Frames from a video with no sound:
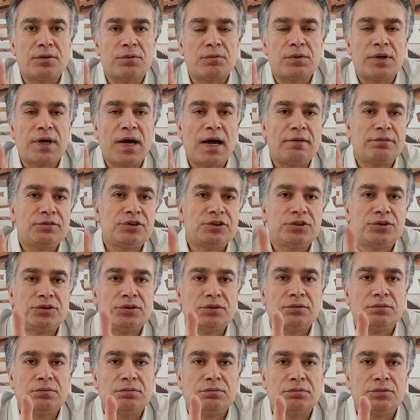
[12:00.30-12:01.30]
we have
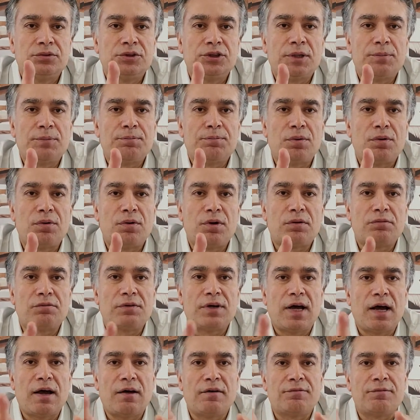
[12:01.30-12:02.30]
chipboard, we
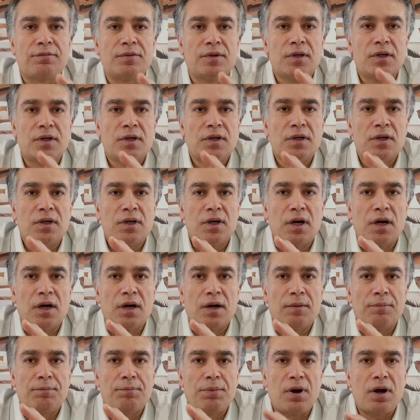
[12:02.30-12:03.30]
have
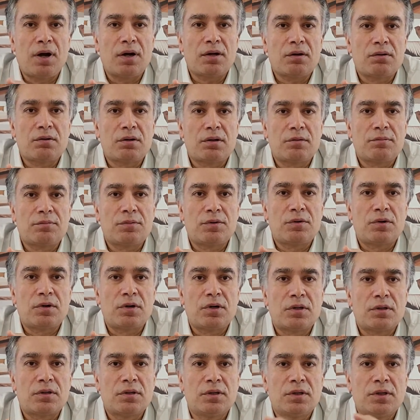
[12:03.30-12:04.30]
particle
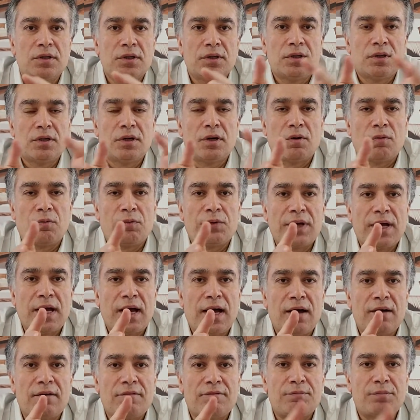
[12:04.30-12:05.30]
board, we
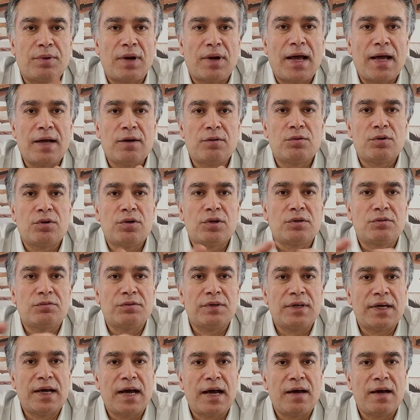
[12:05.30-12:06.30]
have plywood,
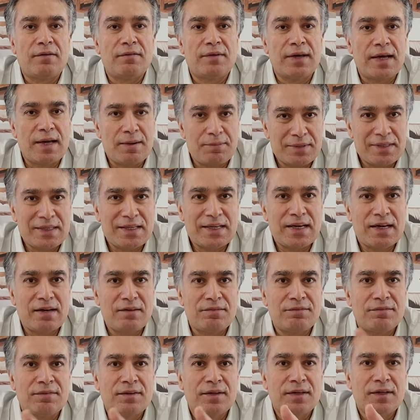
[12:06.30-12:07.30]
we have
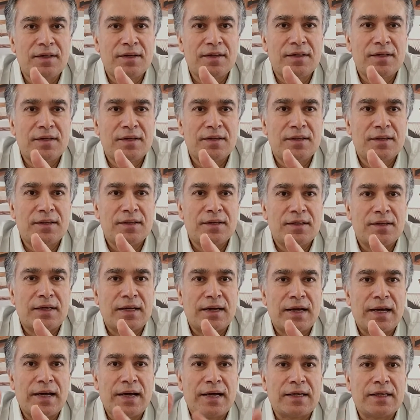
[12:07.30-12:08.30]
MDF,
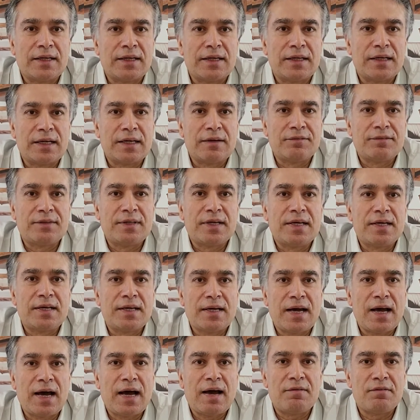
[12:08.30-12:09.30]
and if they
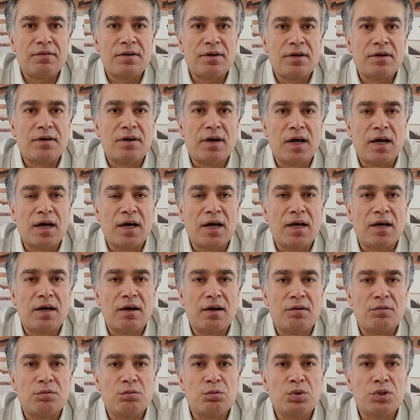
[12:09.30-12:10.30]
have
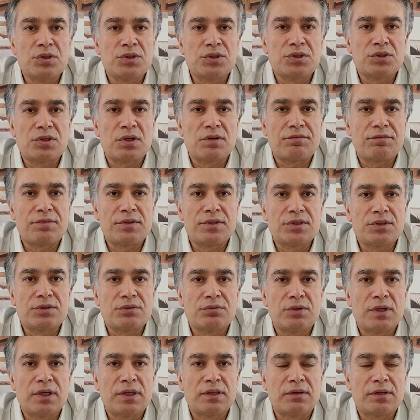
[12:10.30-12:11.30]
a wood surface
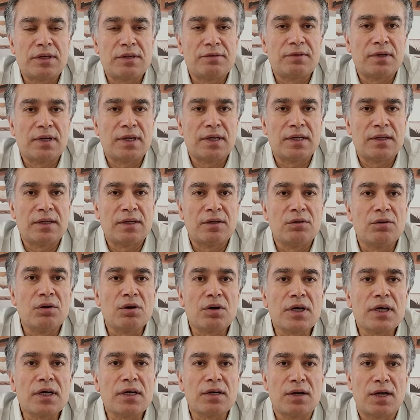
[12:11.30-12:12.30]
to it or even
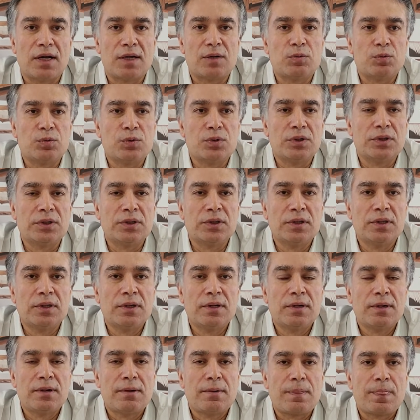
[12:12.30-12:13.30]
looking like wood,
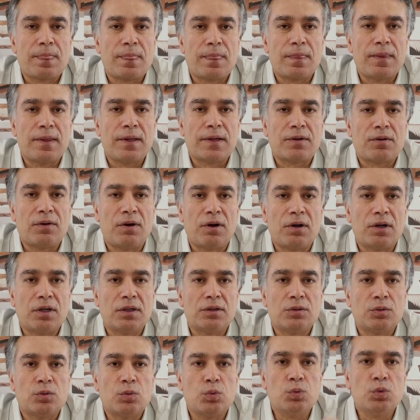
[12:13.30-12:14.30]
they call
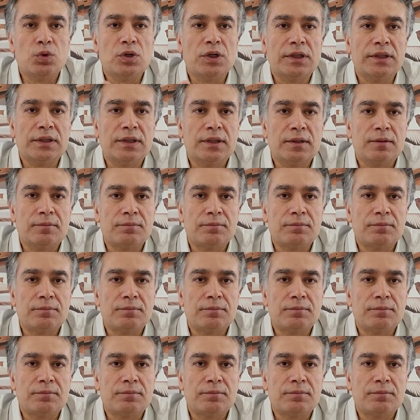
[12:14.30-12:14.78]
it wood.